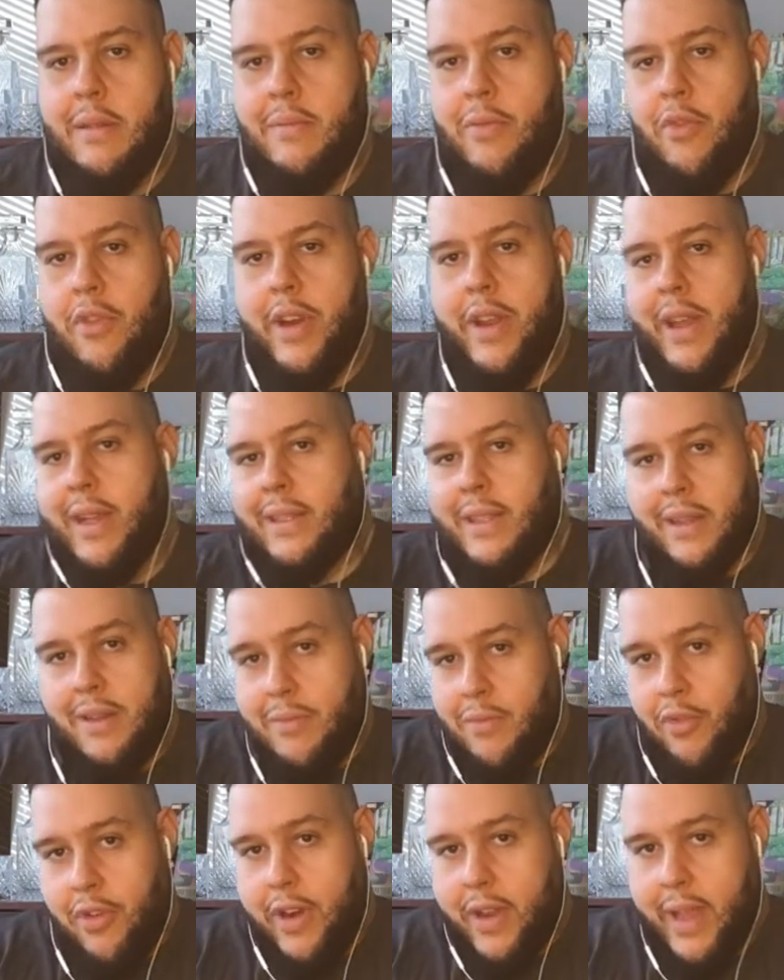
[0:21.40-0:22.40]
good morning. I say
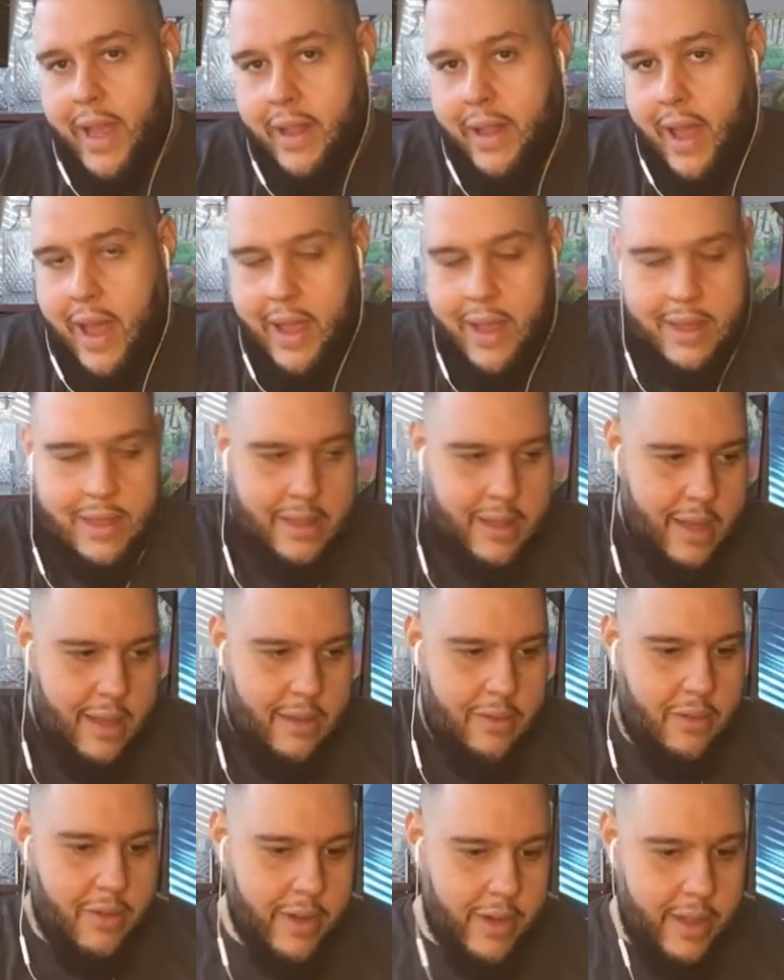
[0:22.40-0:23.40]
good morning at night. I say
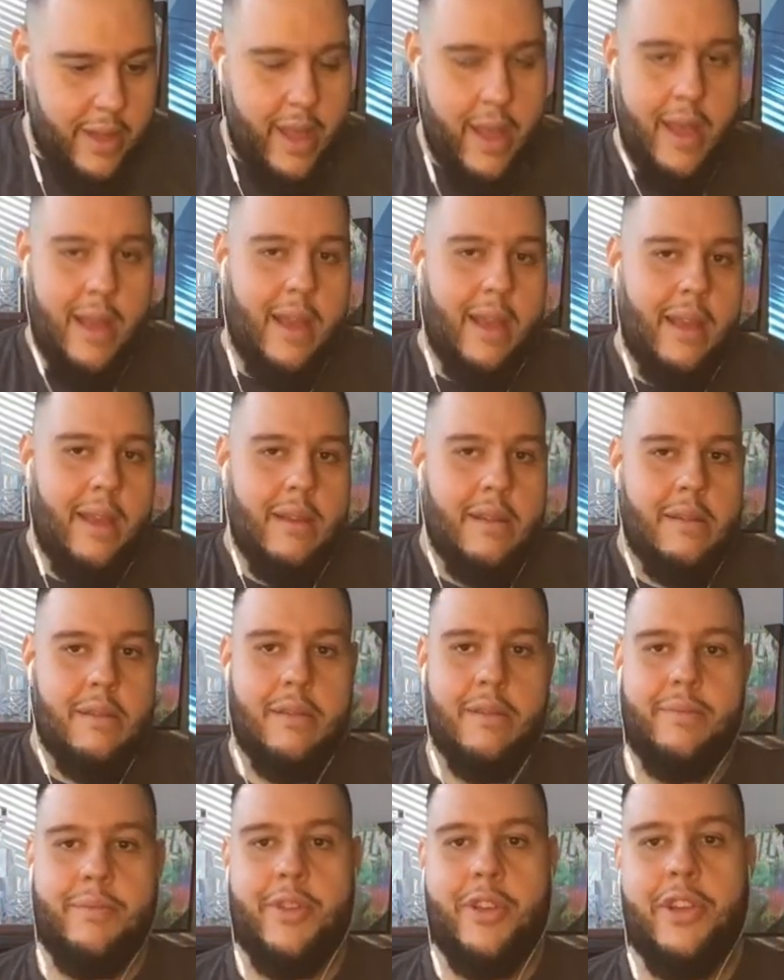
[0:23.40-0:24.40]
good morning day.
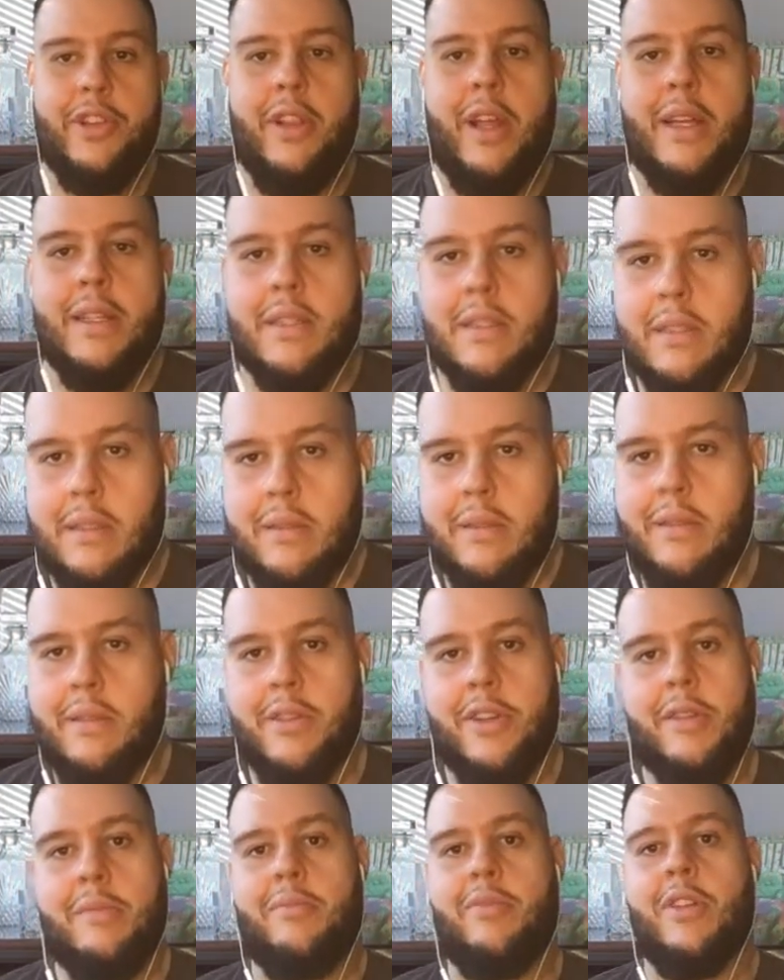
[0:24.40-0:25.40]
Good lunch.
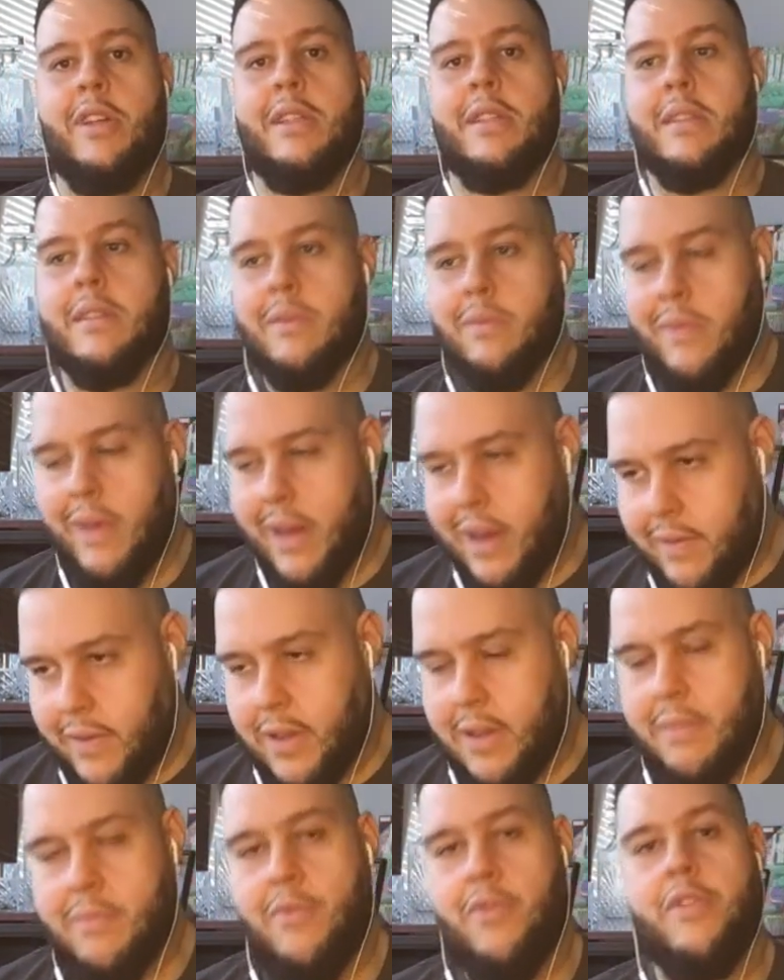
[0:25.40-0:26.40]
Good brunch. Whatever.
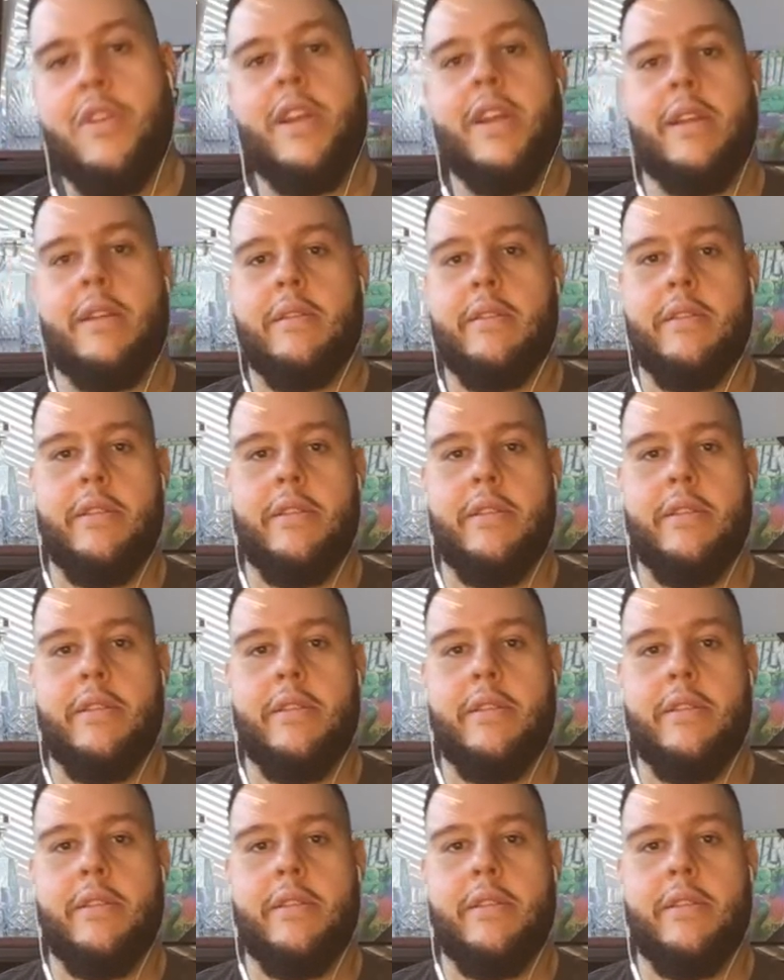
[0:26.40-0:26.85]
Good morning.